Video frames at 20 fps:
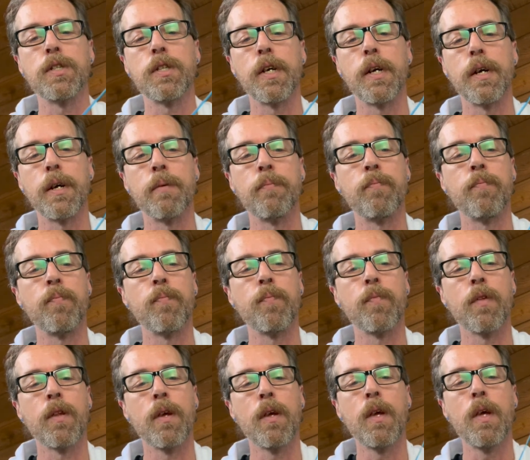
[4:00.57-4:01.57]
here.
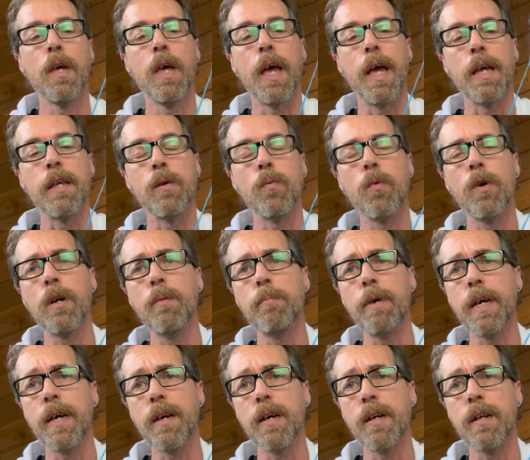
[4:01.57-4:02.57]
And you want to
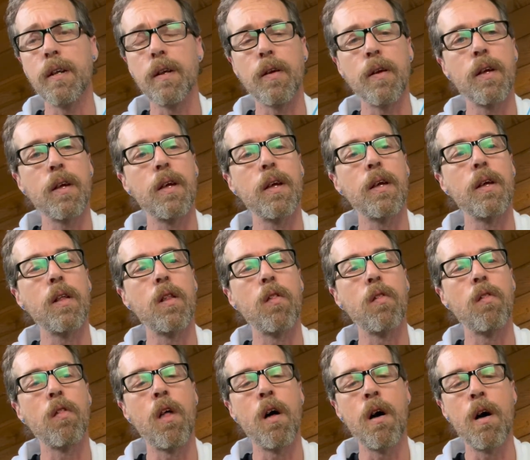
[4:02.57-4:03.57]
make it
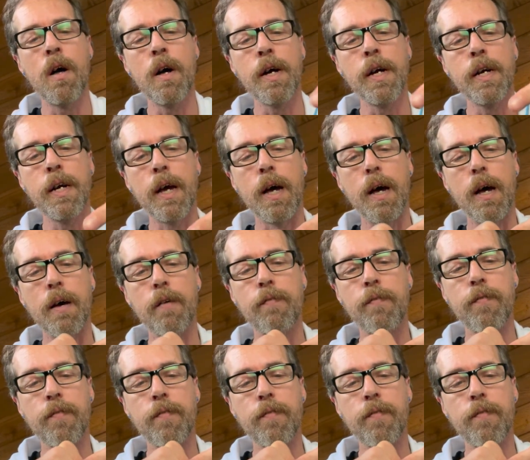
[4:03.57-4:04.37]
long enough